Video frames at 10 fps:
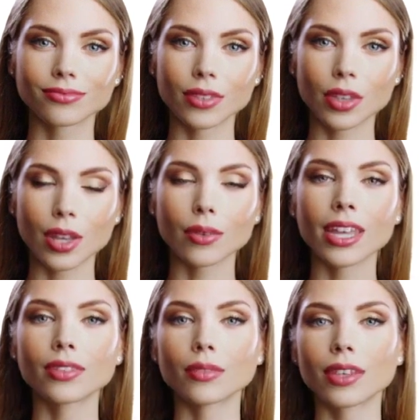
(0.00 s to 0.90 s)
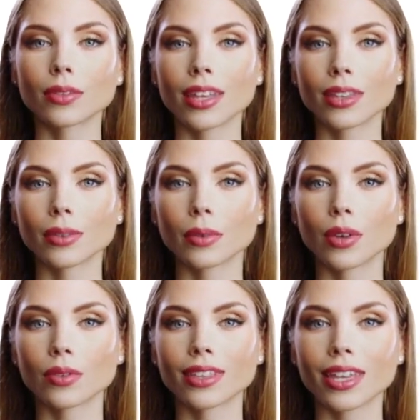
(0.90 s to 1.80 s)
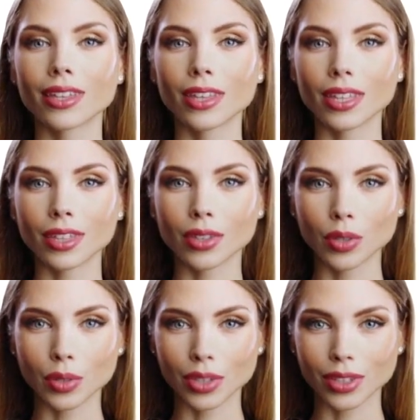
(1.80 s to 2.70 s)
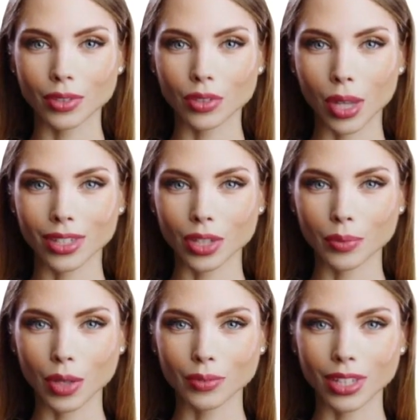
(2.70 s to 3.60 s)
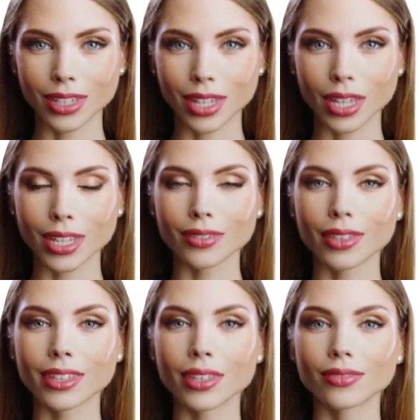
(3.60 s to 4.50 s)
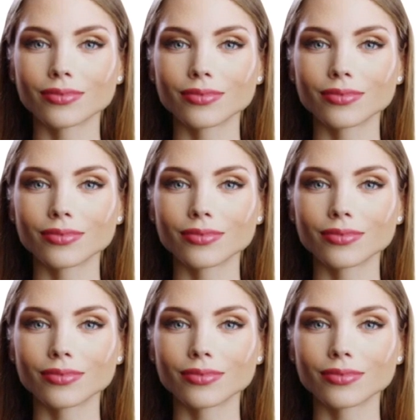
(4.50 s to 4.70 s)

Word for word: One way to manipulate people with data is to use it to track their movements and activities.